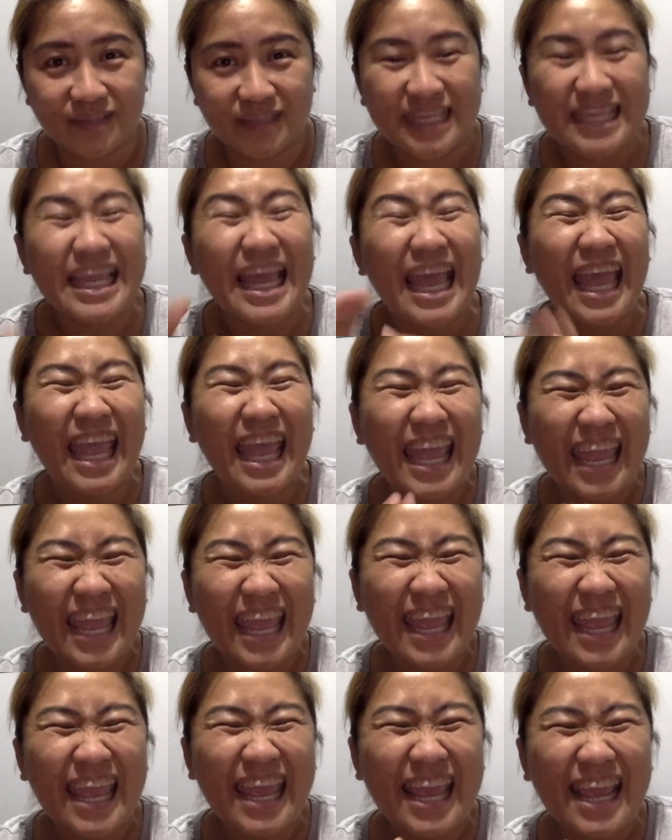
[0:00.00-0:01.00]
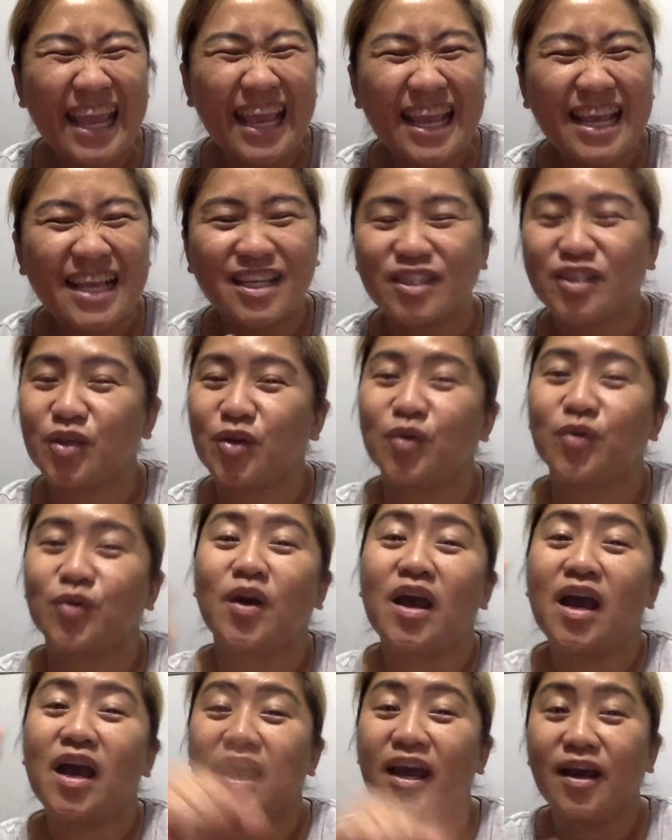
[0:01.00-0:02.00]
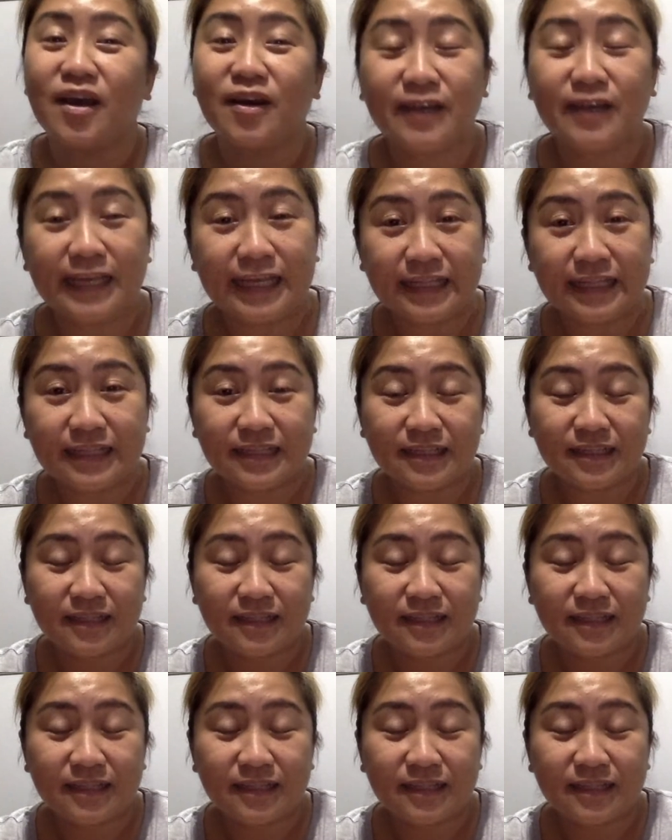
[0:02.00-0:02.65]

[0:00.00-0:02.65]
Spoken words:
Yay! So it